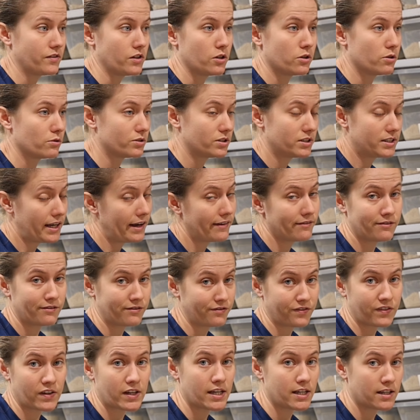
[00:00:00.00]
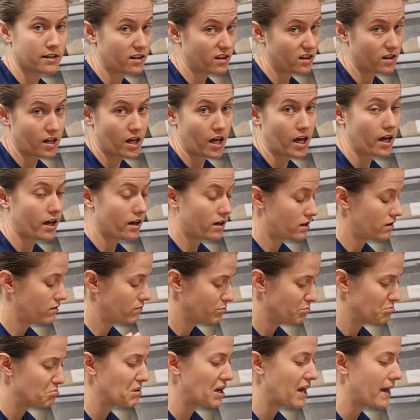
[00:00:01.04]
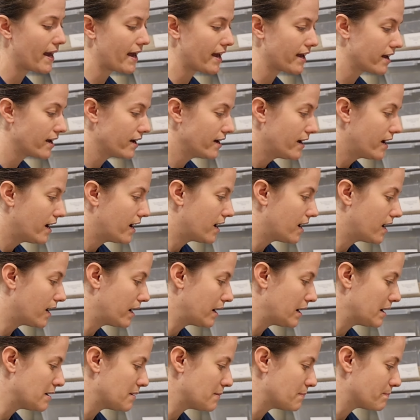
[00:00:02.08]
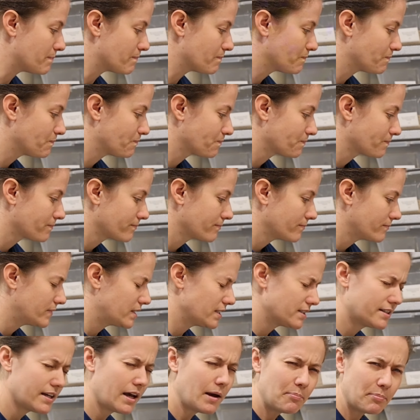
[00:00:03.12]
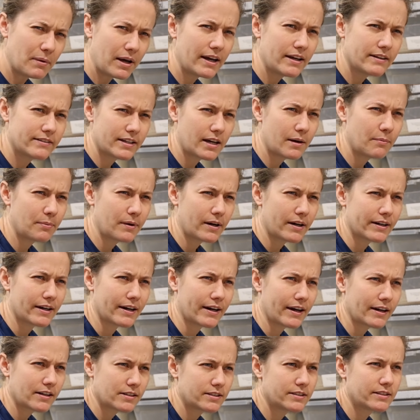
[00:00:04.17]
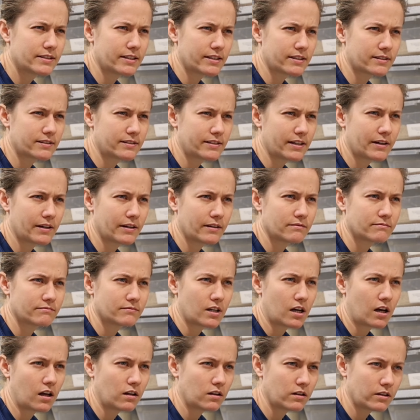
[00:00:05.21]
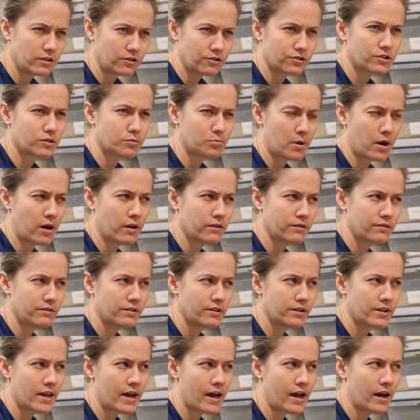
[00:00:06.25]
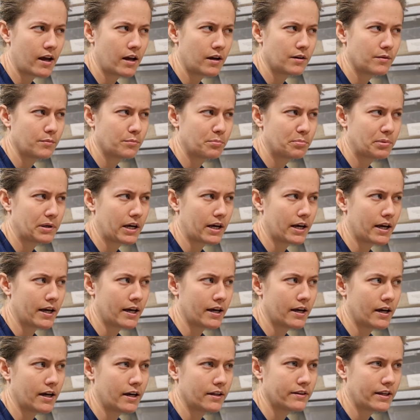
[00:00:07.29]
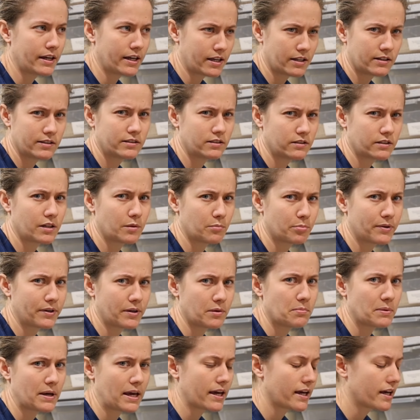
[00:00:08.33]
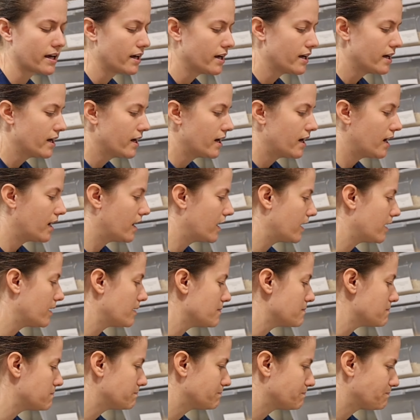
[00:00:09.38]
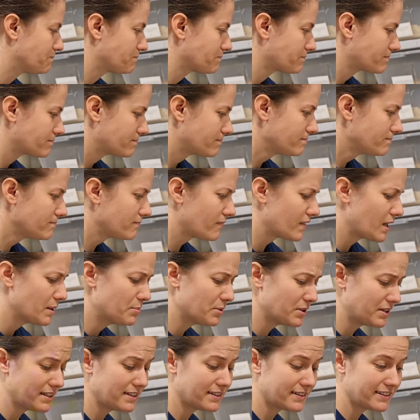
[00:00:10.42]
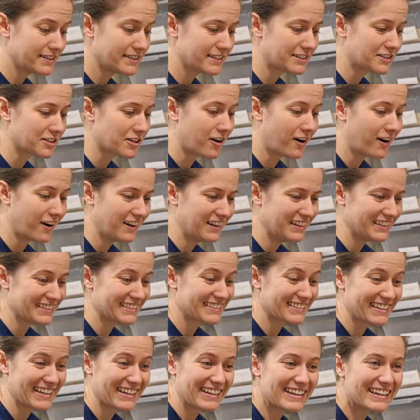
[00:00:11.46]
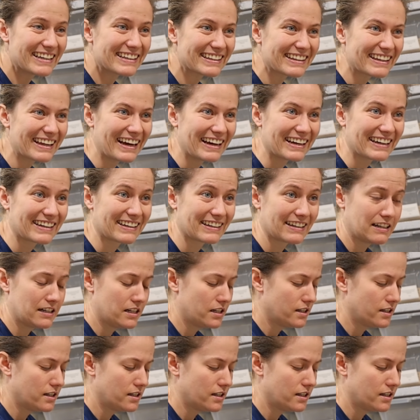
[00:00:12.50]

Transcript: you know, 7 feet thick, big. The Depi, I actually think stay a little smaller than that, but they can still get pretty big. But these Linalis, they get like